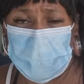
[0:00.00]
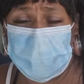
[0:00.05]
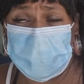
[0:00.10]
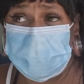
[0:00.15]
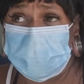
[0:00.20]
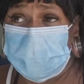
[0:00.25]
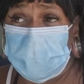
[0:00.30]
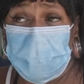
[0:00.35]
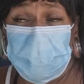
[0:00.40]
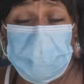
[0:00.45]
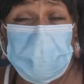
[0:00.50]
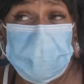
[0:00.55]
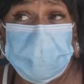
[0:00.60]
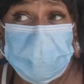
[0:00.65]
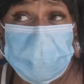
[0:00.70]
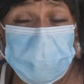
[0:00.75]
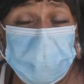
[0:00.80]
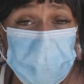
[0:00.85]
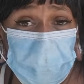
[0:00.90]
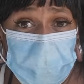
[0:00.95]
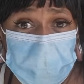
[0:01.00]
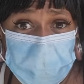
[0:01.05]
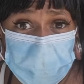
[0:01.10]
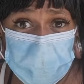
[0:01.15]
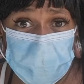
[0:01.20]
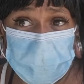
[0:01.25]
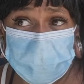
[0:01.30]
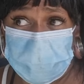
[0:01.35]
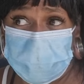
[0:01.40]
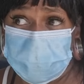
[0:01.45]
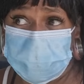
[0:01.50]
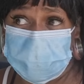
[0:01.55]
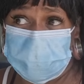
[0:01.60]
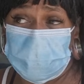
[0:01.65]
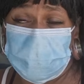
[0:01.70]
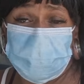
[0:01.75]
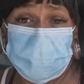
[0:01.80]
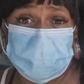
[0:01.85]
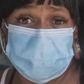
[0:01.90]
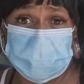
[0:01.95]
The girl made a remark about the
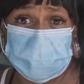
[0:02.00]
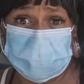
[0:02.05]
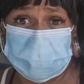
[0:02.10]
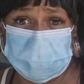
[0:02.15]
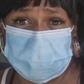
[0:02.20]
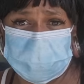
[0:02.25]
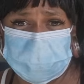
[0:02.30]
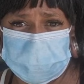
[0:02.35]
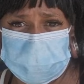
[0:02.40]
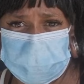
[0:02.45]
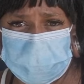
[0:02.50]
stoma scissors.